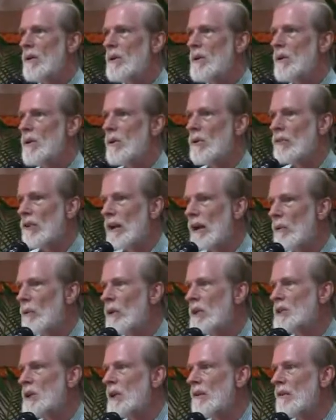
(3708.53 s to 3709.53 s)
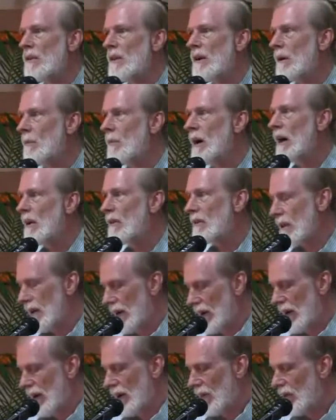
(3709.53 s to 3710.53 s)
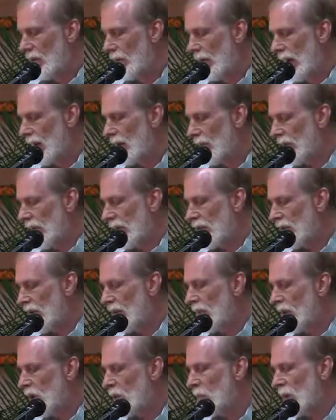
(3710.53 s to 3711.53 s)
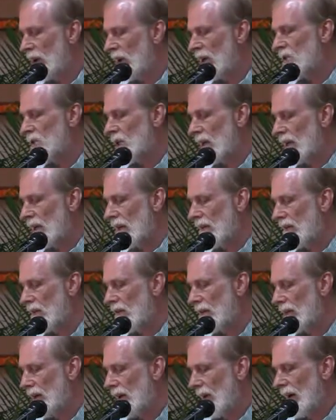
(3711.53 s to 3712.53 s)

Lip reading: to say, which is about the relevance of the Upanishads